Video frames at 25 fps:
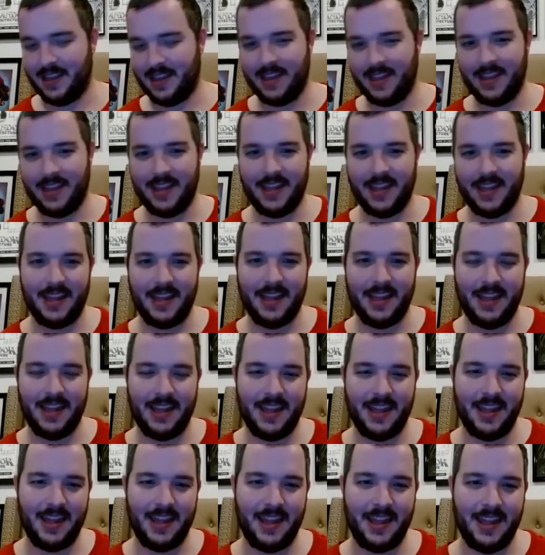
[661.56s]

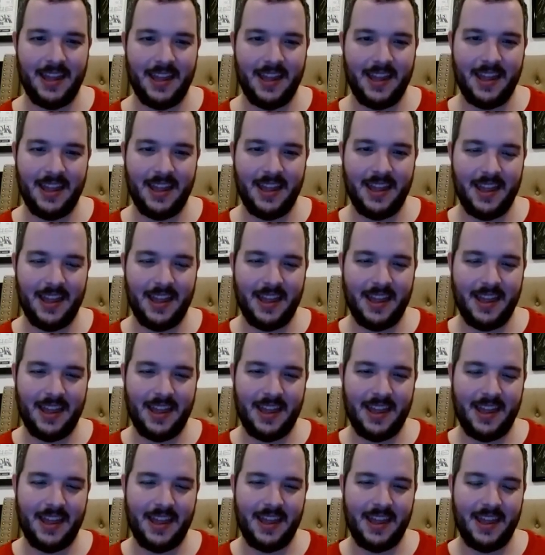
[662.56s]

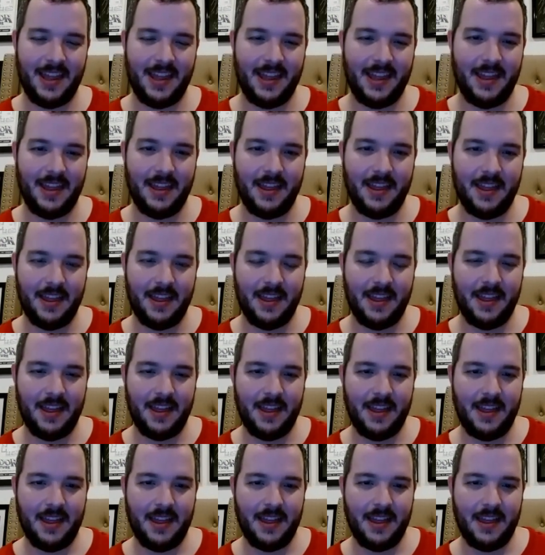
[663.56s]

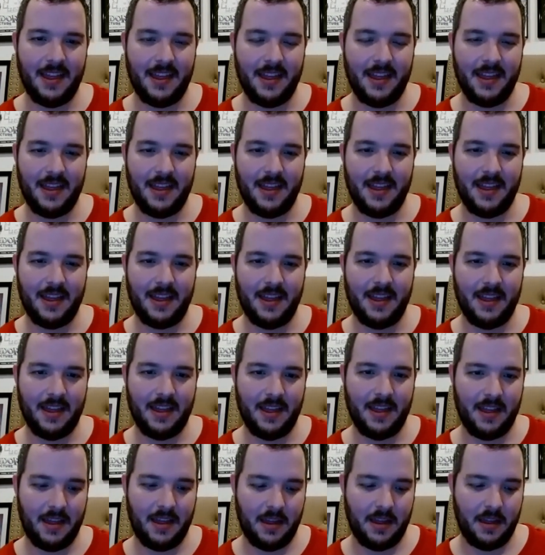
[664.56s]

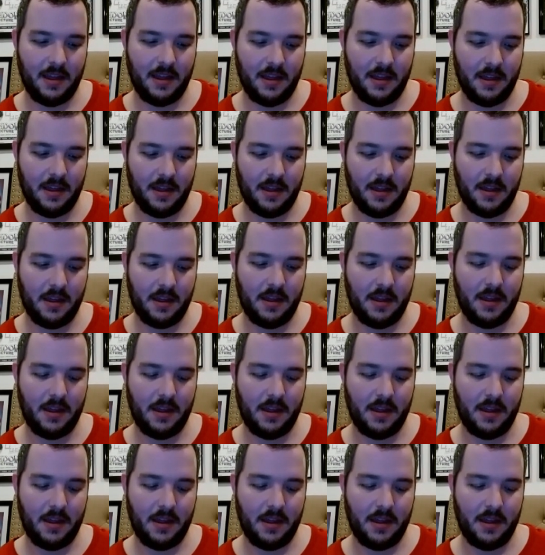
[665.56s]
No words are spoken by the person on screen.